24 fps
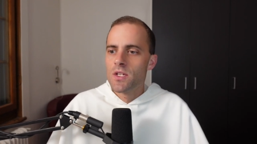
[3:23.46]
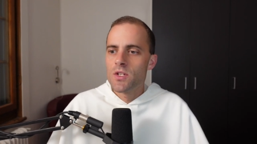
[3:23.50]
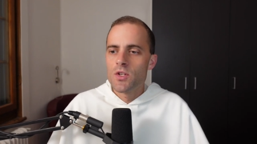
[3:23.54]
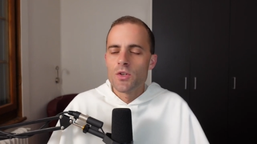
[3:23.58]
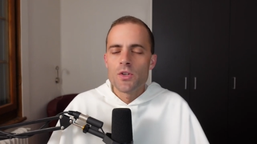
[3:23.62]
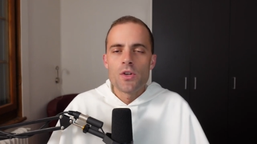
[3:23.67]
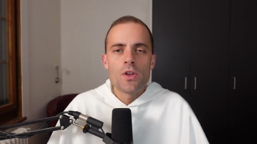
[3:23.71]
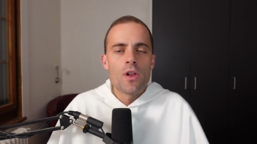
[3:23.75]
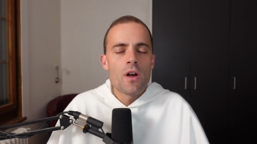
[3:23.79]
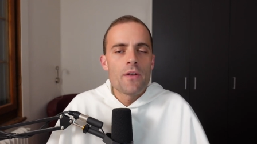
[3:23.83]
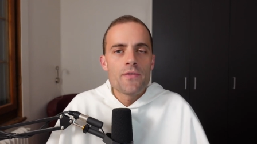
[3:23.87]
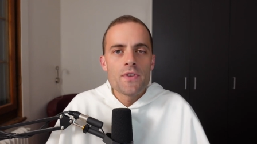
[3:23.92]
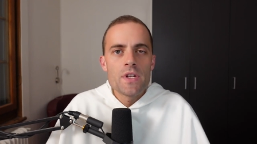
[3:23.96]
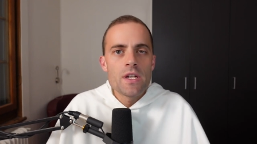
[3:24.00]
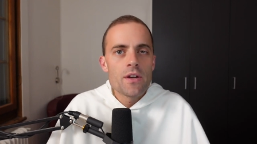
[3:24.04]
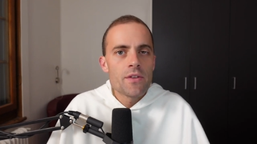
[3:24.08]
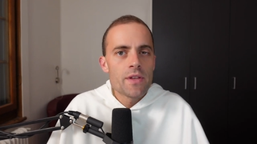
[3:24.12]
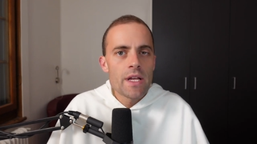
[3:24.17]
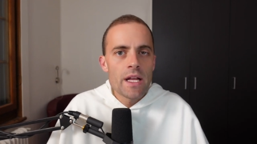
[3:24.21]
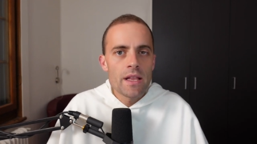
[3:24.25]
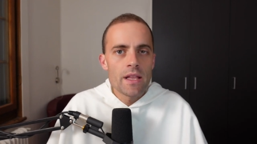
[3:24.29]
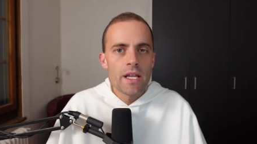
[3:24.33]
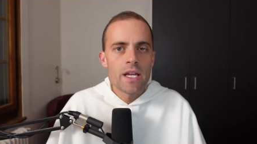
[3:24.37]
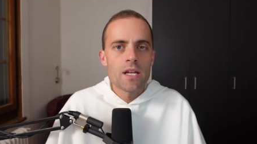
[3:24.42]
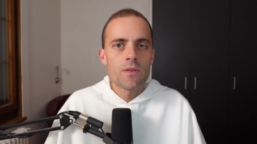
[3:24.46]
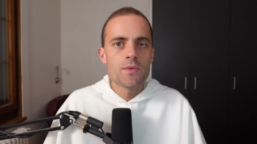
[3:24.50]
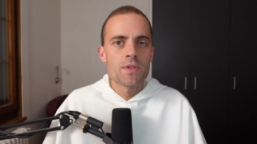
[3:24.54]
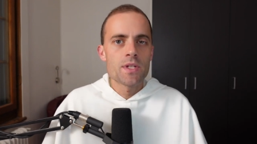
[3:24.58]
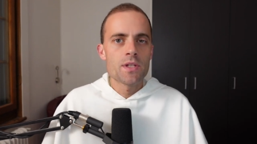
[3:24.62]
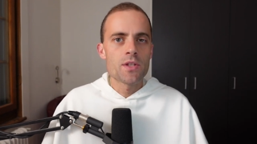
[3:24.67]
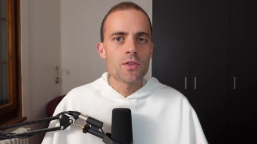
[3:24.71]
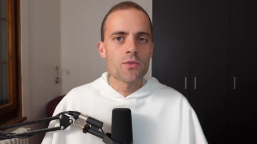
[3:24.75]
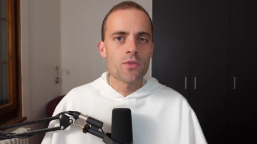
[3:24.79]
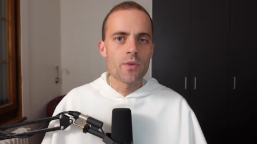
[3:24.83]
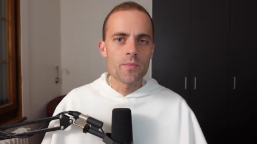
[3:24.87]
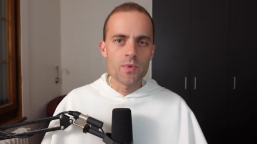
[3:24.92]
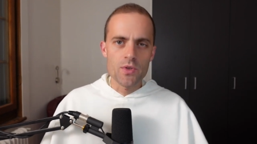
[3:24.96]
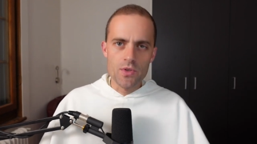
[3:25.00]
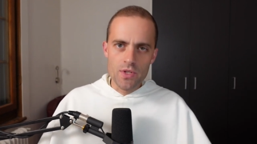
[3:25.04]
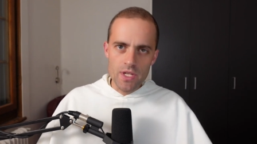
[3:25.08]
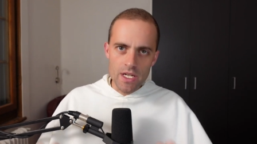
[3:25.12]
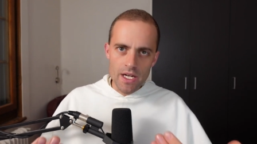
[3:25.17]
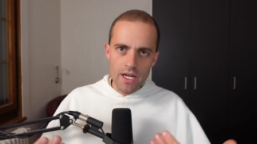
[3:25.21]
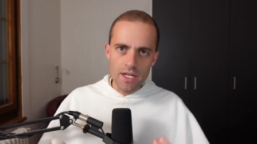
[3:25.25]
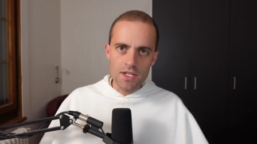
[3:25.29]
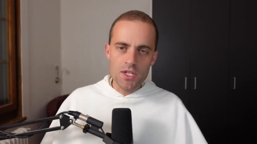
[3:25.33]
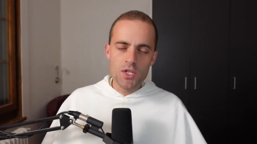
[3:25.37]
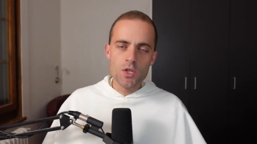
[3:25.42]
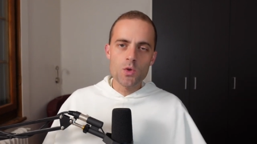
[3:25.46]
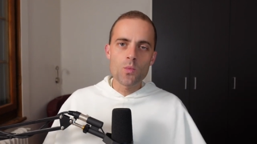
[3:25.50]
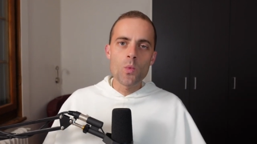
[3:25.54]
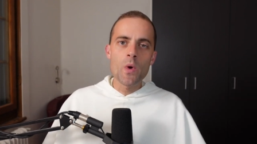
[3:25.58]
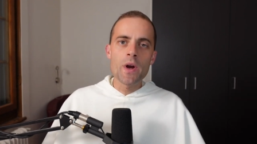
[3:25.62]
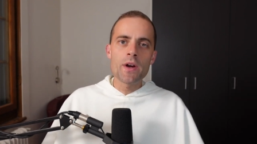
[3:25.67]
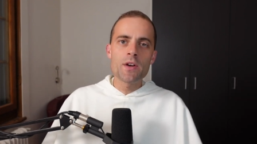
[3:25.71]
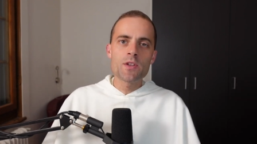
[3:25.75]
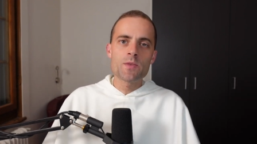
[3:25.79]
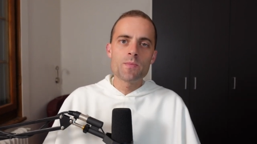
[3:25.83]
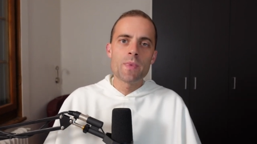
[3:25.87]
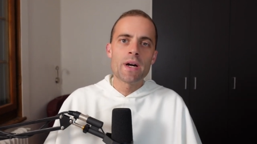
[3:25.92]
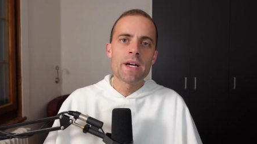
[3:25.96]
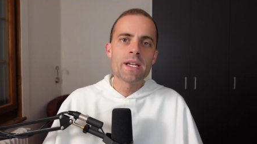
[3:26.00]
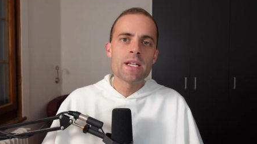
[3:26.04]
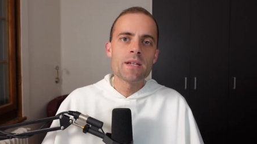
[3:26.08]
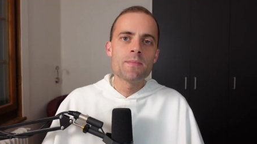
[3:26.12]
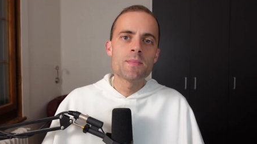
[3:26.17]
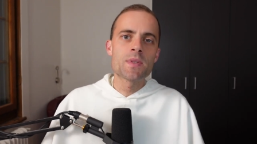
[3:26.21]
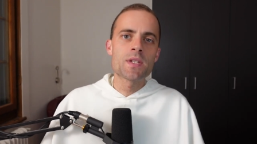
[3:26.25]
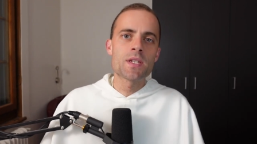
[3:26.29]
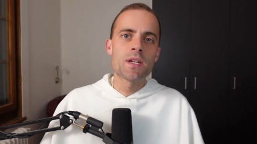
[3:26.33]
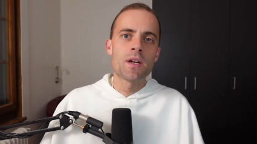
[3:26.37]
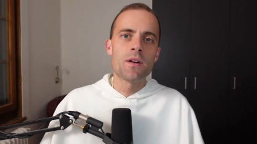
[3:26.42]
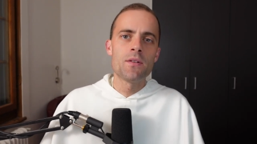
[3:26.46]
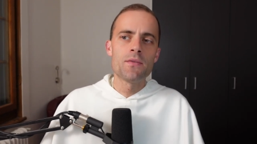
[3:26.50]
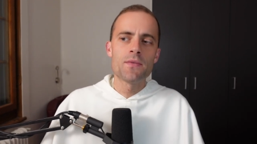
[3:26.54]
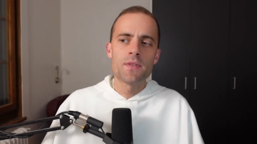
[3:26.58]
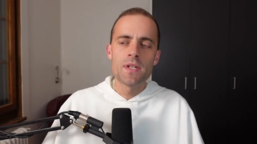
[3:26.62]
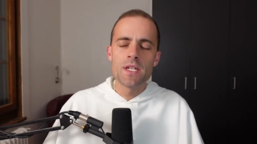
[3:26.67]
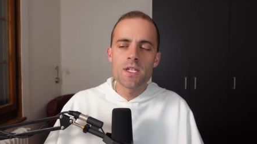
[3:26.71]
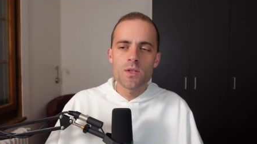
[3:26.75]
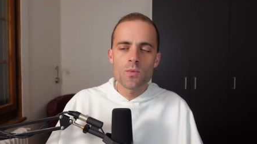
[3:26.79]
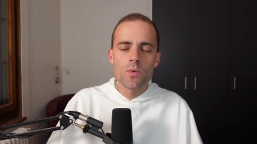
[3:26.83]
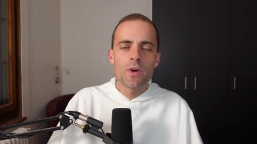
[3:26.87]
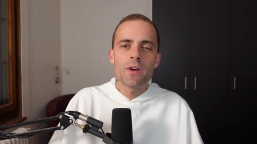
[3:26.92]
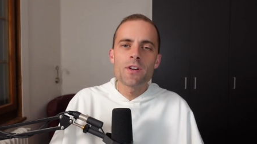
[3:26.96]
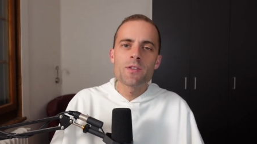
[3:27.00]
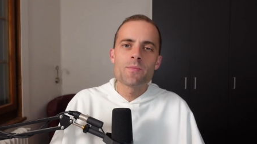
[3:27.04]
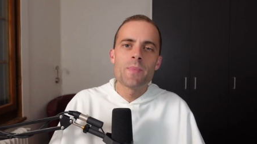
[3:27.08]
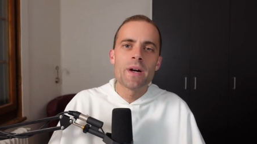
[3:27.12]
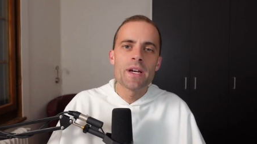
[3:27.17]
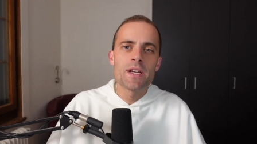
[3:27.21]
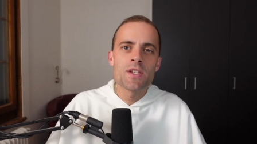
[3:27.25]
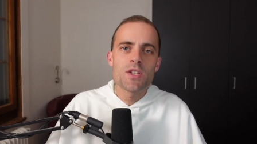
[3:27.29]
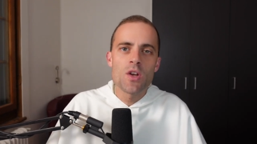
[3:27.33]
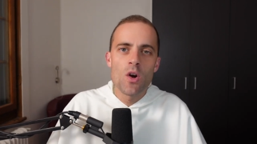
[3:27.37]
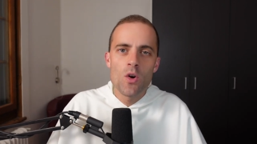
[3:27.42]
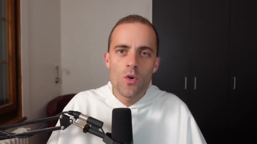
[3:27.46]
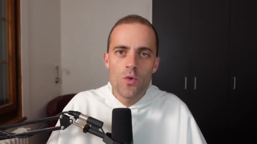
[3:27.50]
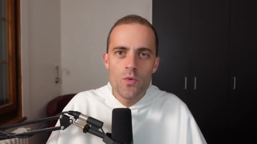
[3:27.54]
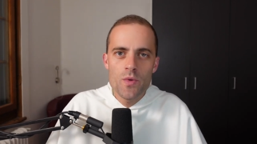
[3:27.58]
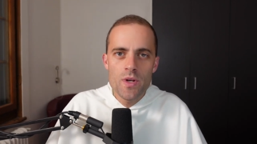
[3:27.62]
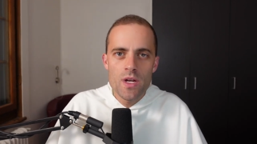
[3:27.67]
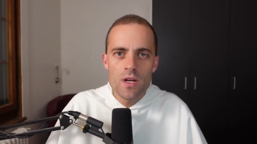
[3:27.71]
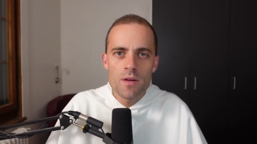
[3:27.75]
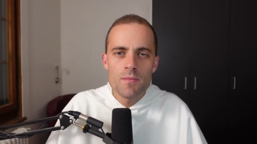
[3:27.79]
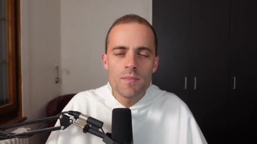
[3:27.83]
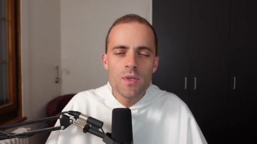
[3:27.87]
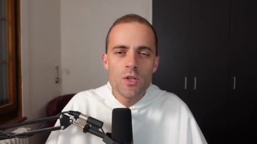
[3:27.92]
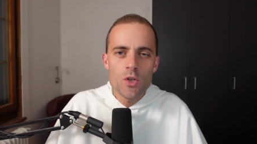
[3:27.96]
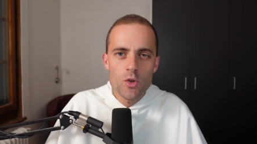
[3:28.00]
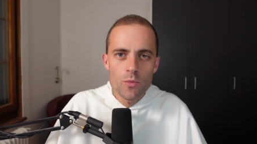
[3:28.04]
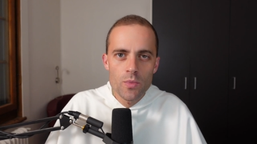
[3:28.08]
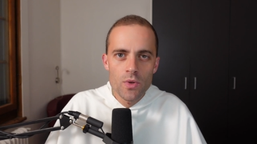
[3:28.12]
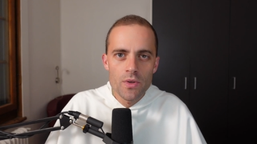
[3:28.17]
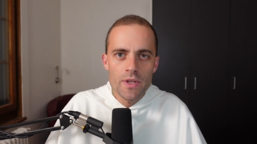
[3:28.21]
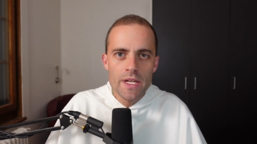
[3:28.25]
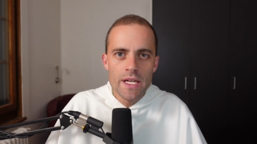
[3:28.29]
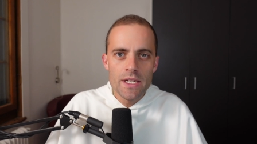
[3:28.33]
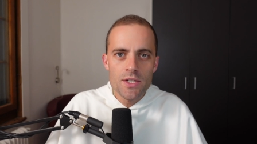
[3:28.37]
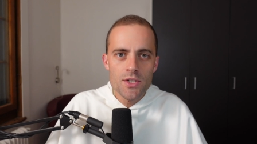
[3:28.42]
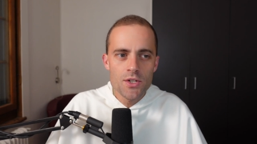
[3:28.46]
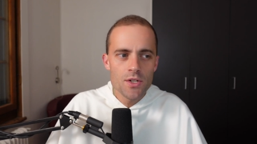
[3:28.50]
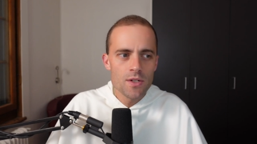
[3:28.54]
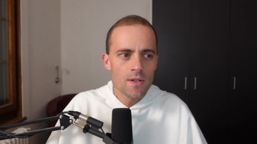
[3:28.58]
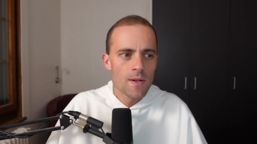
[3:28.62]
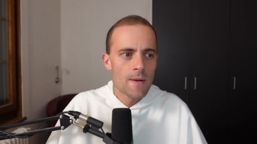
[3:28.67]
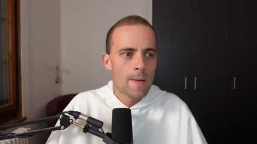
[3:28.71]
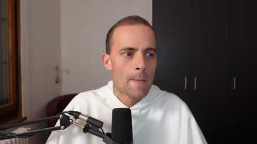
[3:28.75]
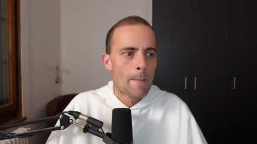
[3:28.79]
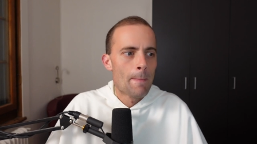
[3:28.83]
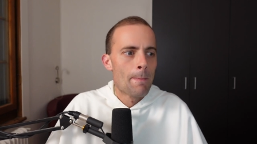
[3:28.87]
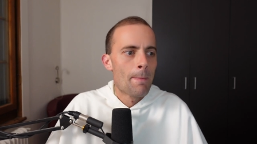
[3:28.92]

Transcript: So, you'll often hear that language in the scriptures that God swears by himself, he swears by his own immutable nature.